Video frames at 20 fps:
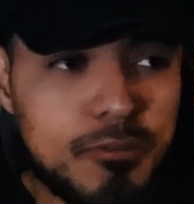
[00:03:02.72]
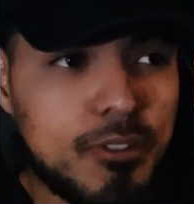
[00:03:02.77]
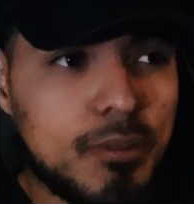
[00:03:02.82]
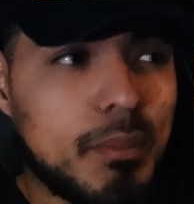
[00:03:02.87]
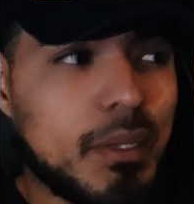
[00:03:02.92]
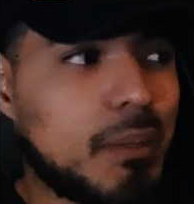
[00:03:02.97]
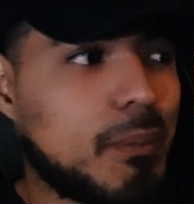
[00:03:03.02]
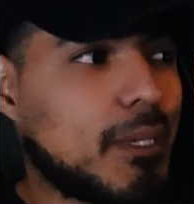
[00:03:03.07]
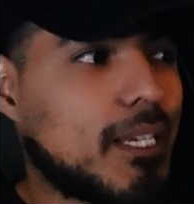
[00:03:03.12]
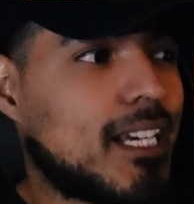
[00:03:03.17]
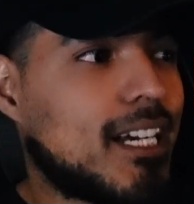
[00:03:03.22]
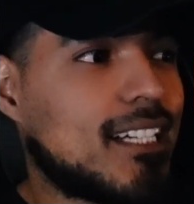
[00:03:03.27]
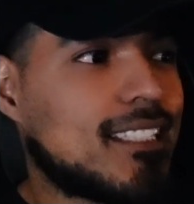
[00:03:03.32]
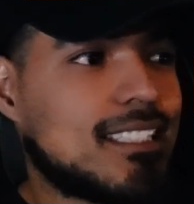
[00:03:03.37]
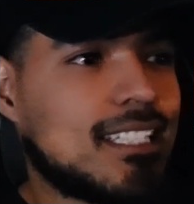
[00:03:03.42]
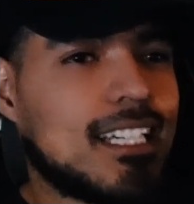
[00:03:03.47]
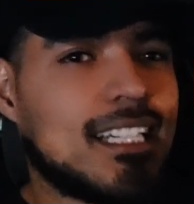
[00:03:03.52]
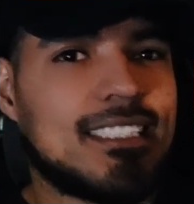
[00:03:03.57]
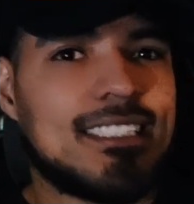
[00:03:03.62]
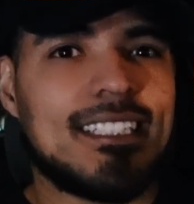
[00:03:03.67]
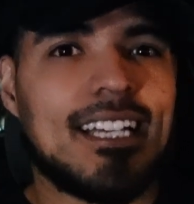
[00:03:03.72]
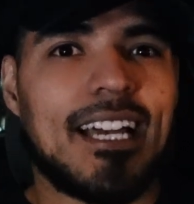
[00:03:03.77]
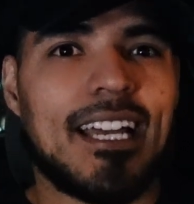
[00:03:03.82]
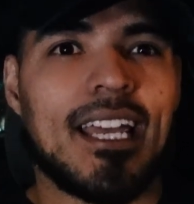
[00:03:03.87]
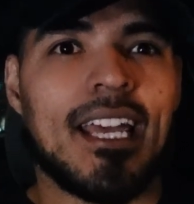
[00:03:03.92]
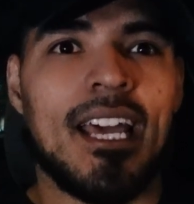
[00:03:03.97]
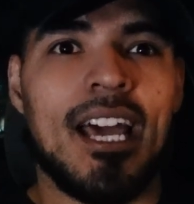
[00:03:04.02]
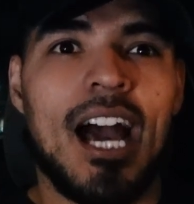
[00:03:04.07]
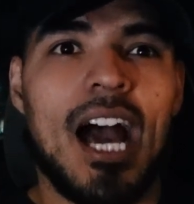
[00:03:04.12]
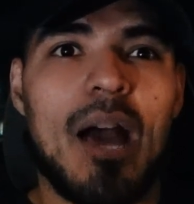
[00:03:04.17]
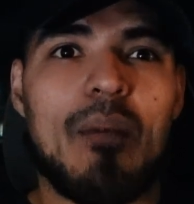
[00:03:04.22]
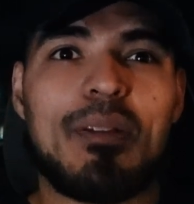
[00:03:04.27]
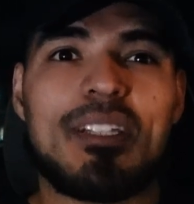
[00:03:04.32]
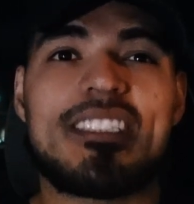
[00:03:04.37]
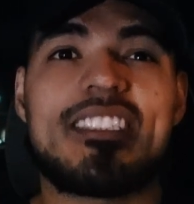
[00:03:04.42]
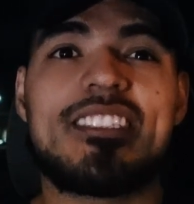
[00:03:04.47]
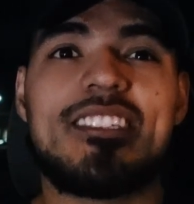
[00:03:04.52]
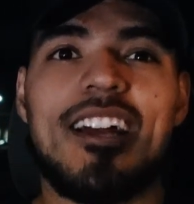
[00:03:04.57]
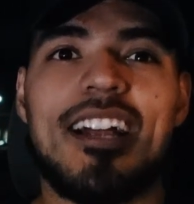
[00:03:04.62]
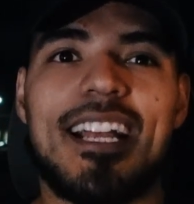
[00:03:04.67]
for me because it's like I've been
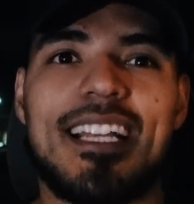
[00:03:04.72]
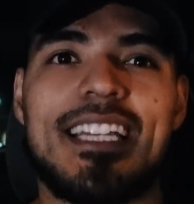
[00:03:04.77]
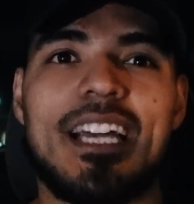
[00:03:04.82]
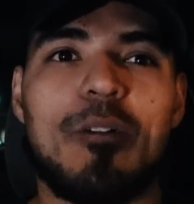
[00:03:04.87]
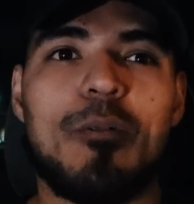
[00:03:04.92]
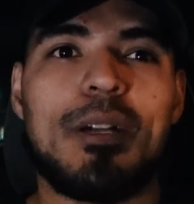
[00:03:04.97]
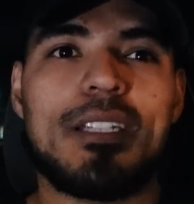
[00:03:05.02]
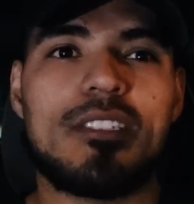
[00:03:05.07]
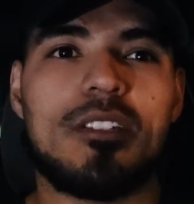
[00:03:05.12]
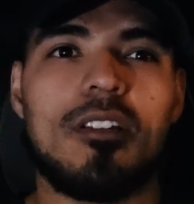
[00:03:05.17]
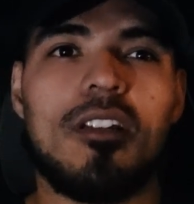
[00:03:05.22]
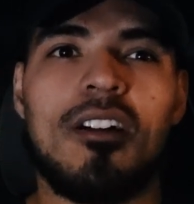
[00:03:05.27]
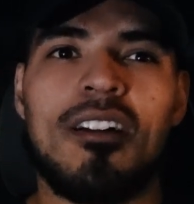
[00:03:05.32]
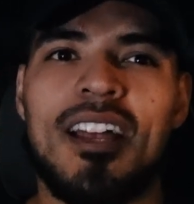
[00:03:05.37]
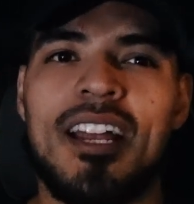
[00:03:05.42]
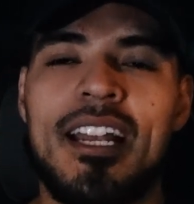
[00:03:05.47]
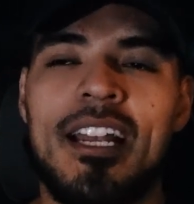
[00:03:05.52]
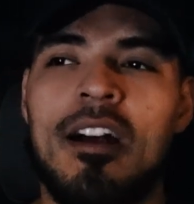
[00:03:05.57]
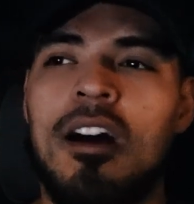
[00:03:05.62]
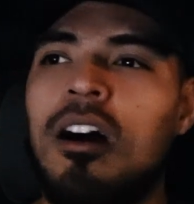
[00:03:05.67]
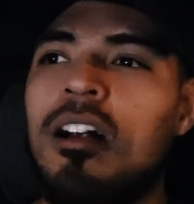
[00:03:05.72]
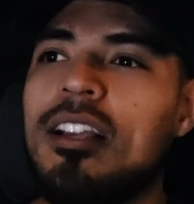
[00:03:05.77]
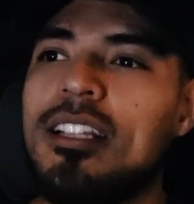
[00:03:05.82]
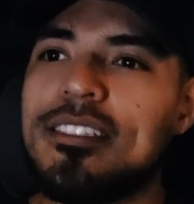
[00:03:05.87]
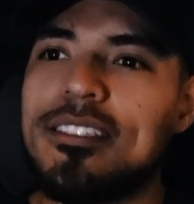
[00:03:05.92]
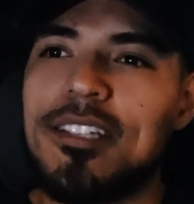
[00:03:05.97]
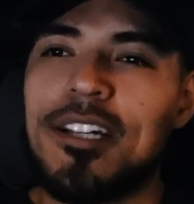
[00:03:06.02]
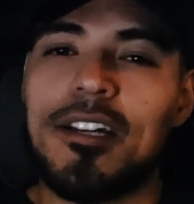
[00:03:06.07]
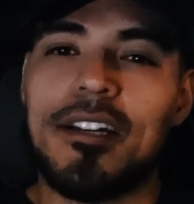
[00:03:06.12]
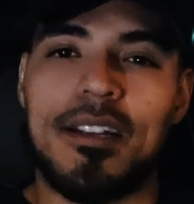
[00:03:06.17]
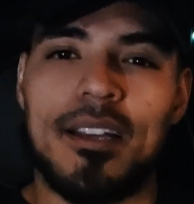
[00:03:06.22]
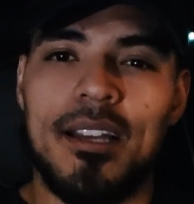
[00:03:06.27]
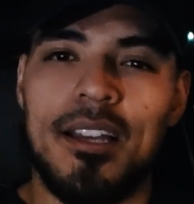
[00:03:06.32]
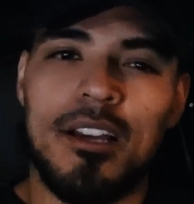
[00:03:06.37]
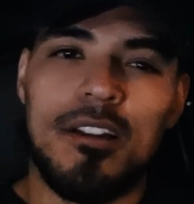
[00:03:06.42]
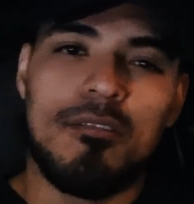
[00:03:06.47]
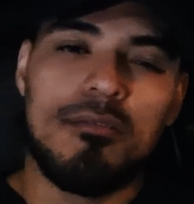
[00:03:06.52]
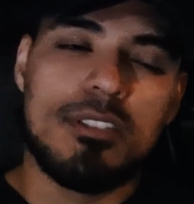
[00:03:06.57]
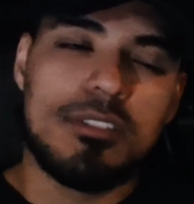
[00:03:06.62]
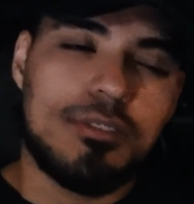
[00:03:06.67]
stuck at that weight so long and all it took
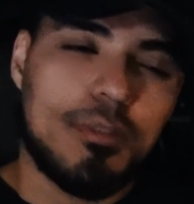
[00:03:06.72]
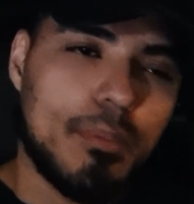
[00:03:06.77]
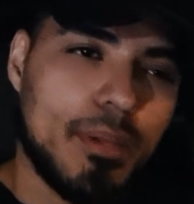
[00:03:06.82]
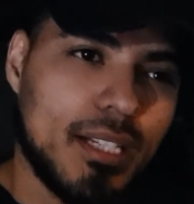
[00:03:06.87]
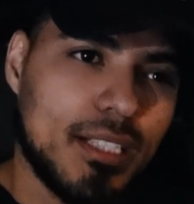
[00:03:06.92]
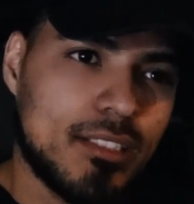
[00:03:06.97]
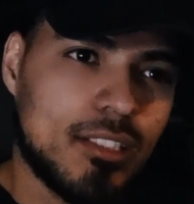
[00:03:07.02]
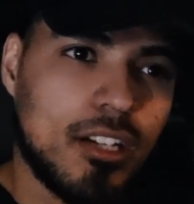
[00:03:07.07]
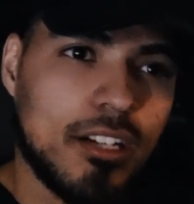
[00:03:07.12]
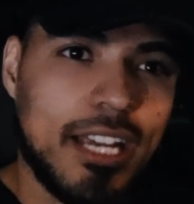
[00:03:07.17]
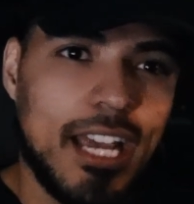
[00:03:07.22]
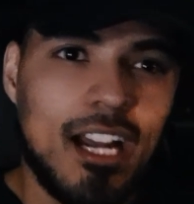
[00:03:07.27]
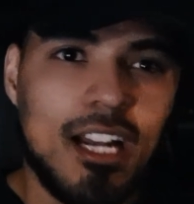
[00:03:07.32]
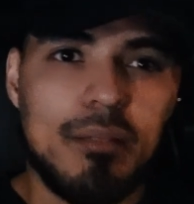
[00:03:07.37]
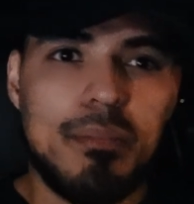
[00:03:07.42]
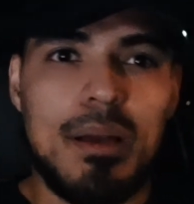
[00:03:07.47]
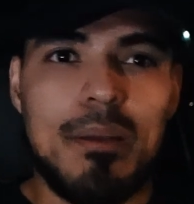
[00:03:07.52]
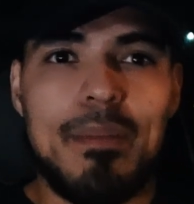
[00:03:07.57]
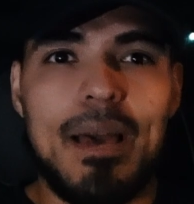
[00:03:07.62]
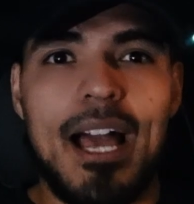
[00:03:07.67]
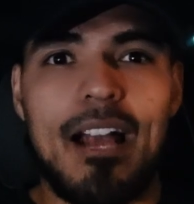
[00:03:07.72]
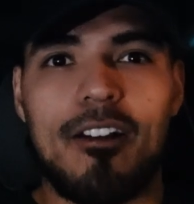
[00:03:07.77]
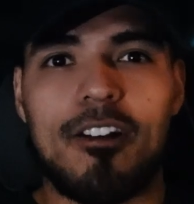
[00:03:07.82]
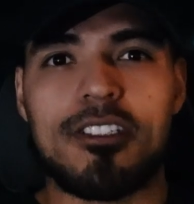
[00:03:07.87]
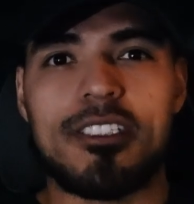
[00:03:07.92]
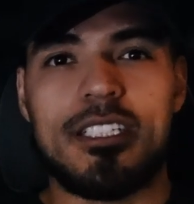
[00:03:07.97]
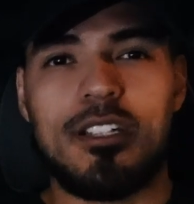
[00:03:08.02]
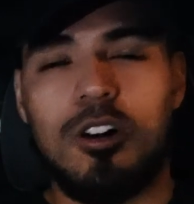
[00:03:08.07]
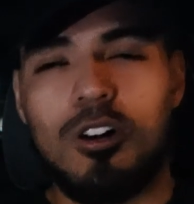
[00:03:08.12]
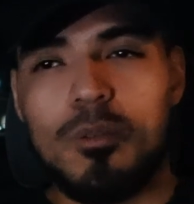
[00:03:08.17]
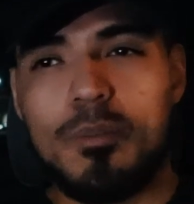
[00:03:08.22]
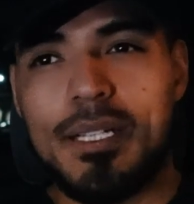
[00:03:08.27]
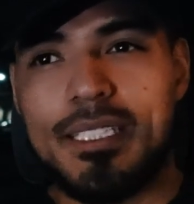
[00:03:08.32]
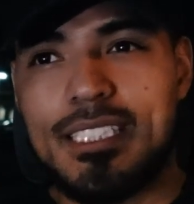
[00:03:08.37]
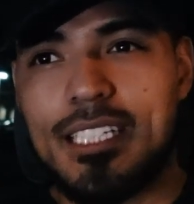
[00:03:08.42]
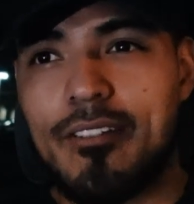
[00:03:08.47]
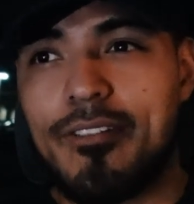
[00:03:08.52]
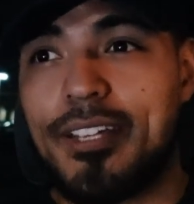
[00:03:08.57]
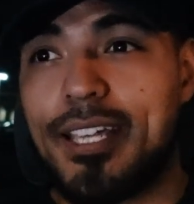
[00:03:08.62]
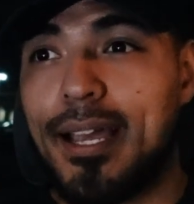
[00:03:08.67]
was for me to start counting my macros and hold
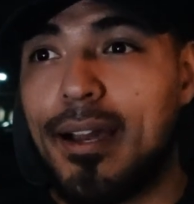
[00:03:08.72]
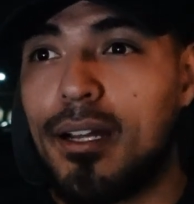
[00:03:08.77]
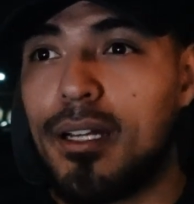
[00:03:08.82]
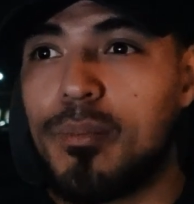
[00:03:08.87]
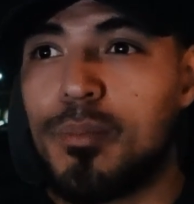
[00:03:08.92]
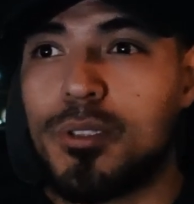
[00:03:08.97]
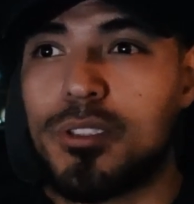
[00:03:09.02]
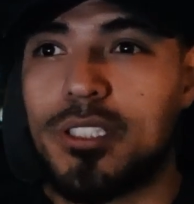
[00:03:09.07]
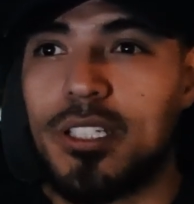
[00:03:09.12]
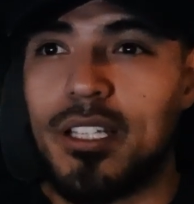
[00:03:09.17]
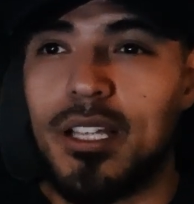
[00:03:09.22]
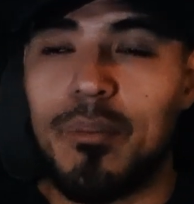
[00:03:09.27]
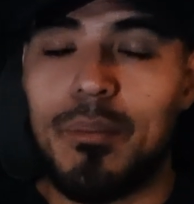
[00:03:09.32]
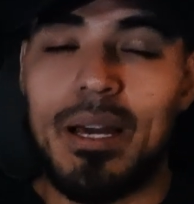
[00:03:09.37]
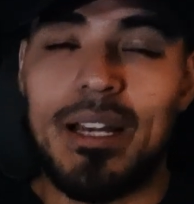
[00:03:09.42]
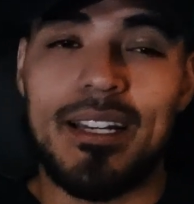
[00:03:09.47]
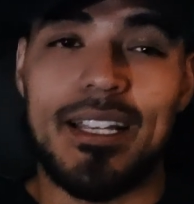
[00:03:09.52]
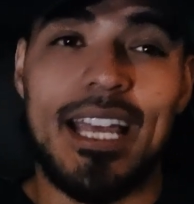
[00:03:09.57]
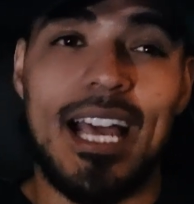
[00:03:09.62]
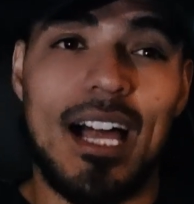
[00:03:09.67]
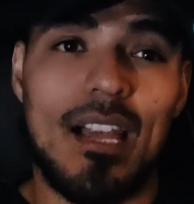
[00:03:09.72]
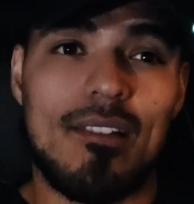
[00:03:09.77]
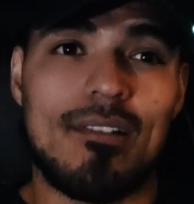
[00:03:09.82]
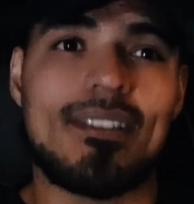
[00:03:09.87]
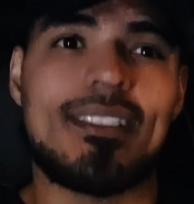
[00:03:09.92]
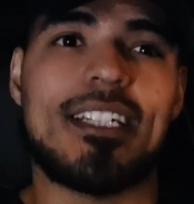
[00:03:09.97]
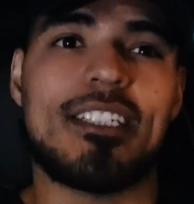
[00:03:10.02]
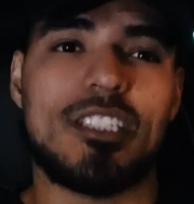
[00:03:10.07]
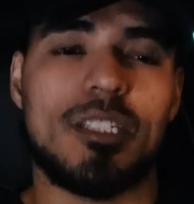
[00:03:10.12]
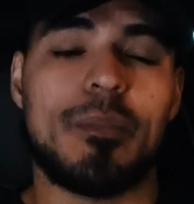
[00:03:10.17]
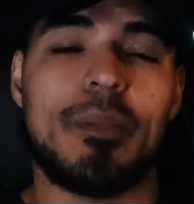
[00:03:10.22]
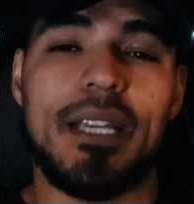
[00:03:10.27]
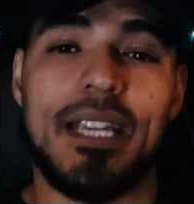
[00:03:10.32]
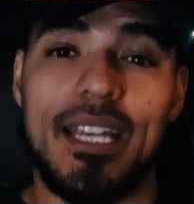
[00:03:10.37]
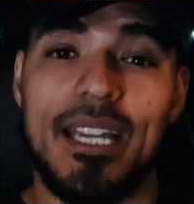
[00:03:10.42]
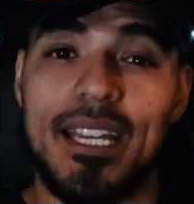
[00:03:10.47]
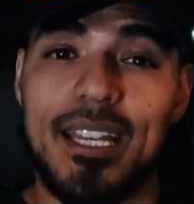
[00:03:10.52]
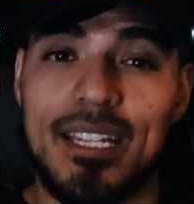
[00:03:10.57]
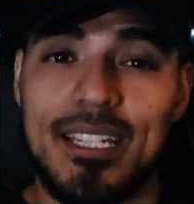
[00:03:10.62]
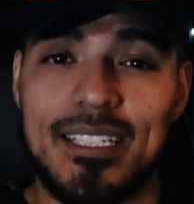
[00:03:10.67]
myself accountable to the amount of calories I should be
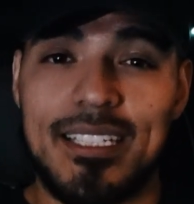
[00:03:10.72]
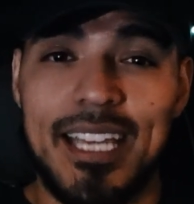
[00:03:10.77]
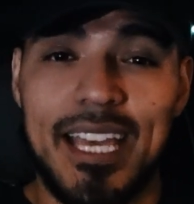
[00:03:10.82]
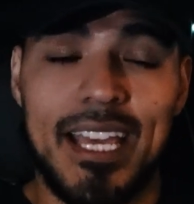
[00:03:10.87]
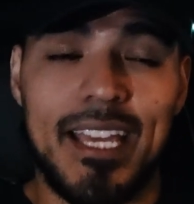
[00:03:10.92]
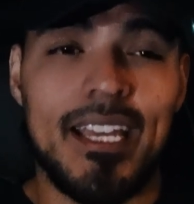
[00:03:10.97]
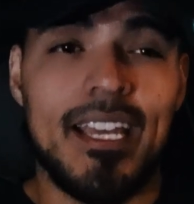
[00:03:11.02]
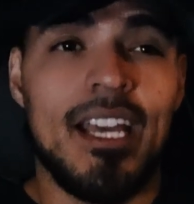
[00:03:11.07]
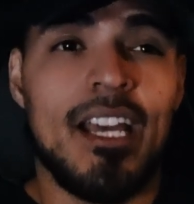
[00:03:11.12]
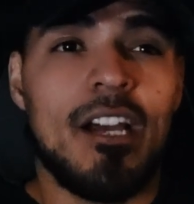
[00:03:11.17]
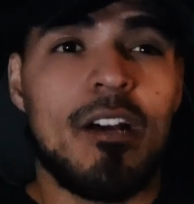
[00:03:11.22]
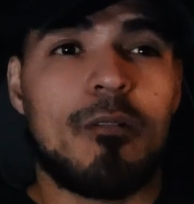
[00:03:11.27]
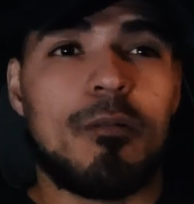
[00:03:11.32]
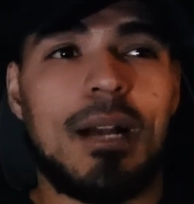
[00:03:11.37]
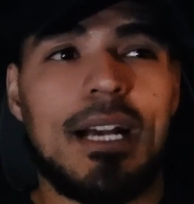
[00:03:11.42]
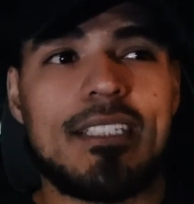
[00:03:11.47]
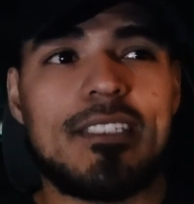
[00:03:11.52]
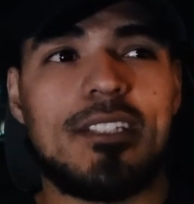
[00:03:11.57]
eating in a day, right?